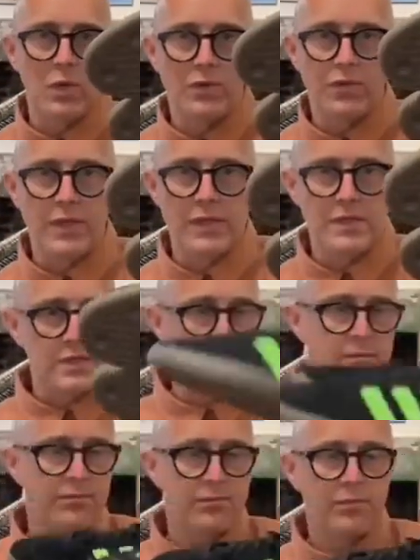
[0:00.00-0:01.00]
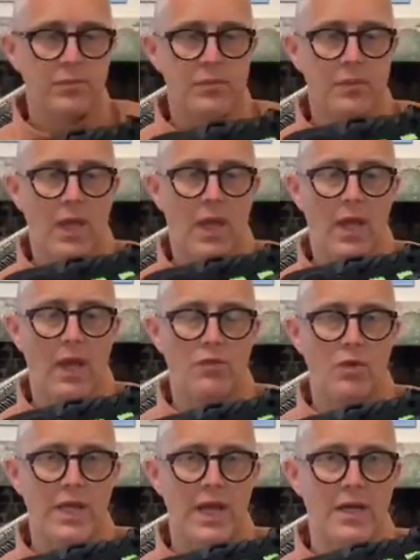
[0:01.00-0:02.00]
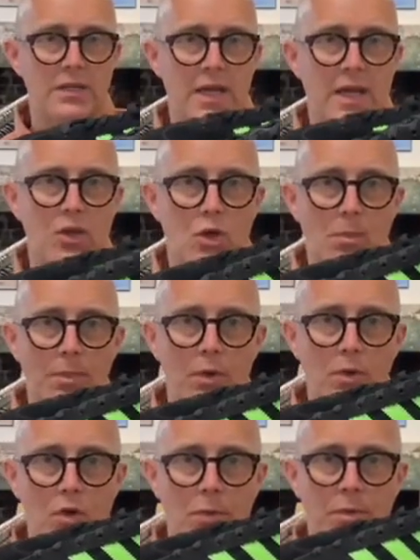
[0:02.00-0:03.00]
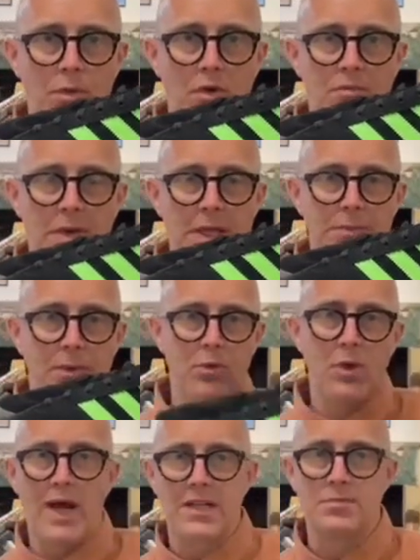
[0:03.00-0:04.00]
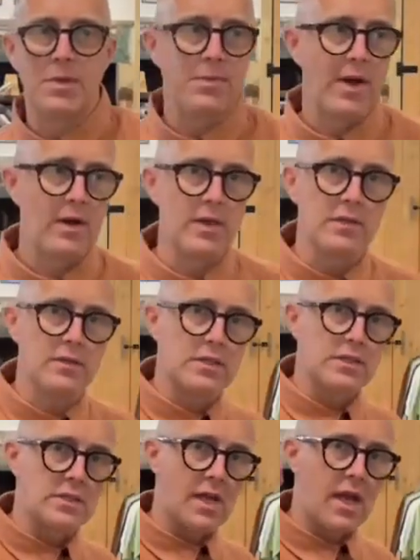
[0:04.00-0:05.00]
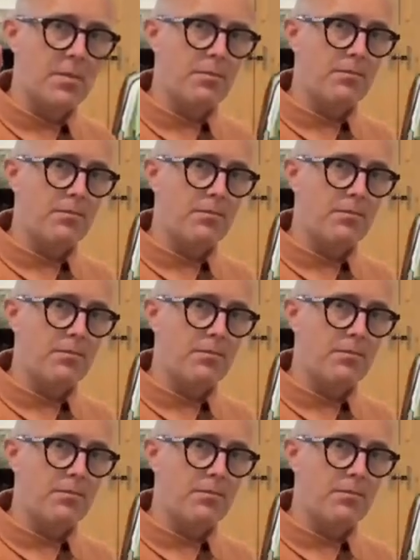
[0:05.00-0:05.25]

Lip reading: quid for these. I've already had a couple of people ask me about it since I